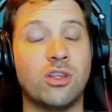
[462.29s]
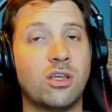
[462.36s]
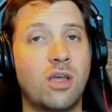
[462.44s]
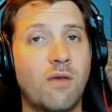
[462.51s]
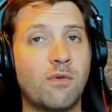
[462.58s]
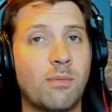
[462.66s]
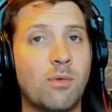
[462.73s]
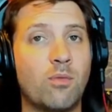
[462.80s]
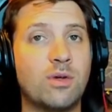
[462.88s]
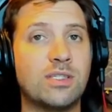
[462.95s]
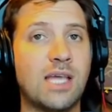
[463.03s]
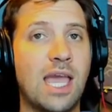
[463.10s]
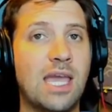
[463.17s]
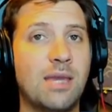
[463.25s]
the government
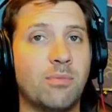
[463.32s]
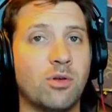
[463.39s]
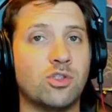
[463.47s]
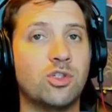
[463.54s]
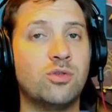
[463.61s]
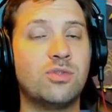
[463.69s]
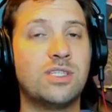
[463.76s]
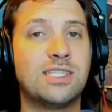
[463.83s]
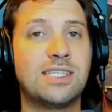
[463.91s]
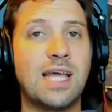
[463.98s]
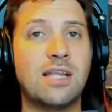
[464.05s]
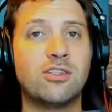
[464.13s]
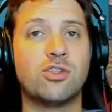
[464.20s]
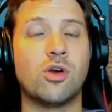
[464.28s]
was able to
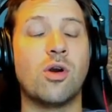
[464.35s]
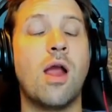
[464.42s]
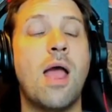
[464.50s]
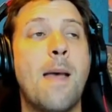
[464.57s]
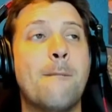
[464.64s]
censor